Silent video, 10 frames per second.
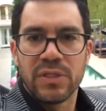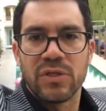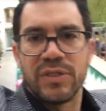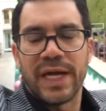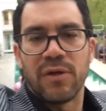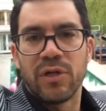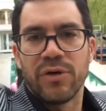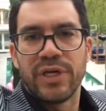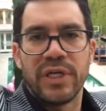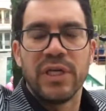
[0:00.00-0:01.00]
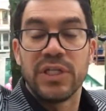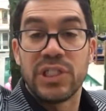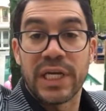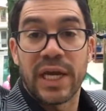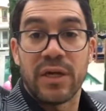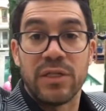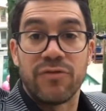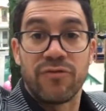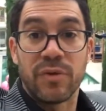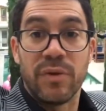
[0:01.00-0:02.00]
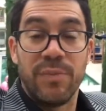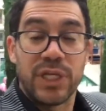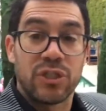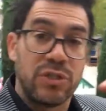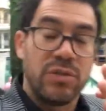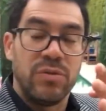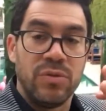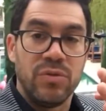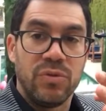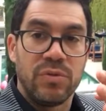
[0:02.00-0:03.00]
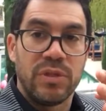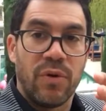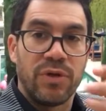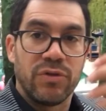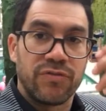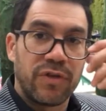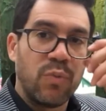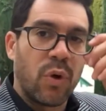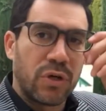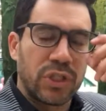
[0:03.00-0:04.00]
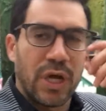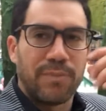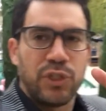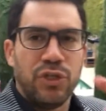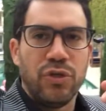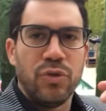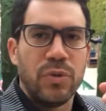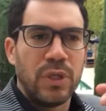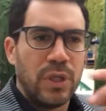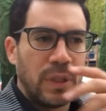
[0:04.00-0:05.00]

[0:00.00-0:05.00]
So download it, check out make sure you go into his free workshop too.